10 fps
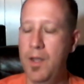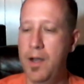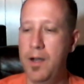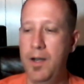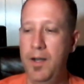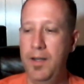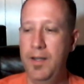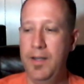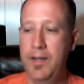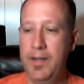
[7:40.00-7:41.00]

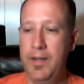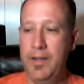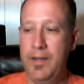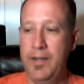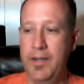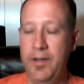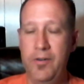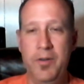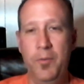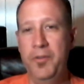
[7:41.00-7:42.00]

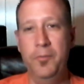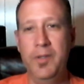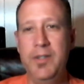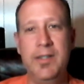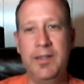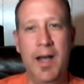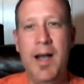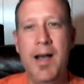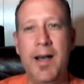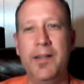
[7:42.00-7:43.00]
it wasn't really a
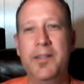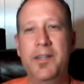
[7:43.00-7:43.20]
lot,